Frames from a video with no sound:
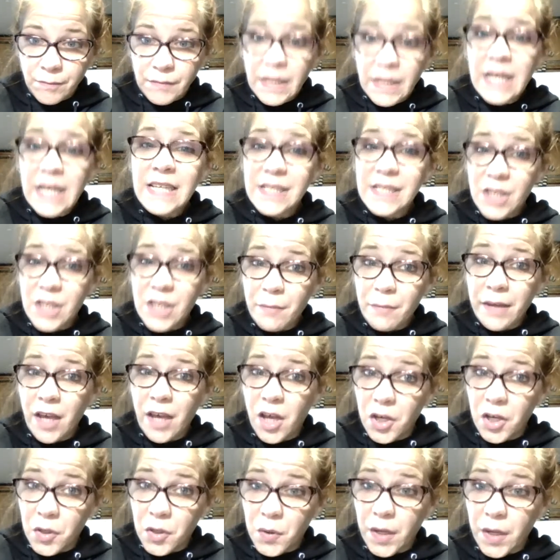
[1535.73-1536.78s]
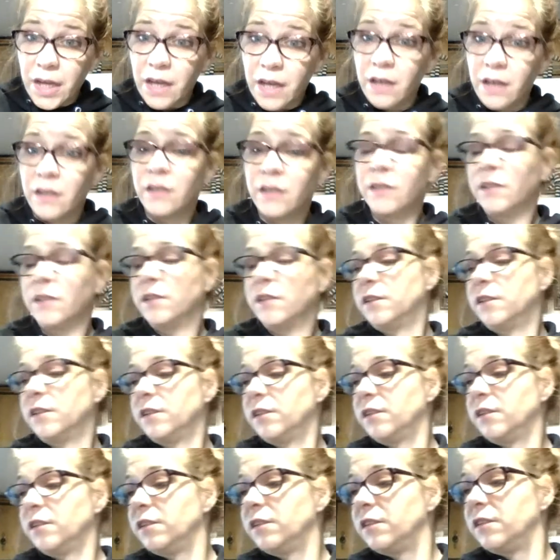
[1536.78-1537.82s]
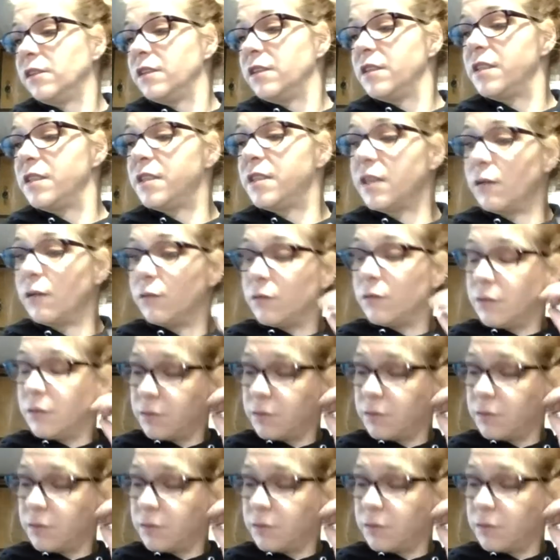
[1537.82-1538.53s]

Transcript: He's going to be hungry. So,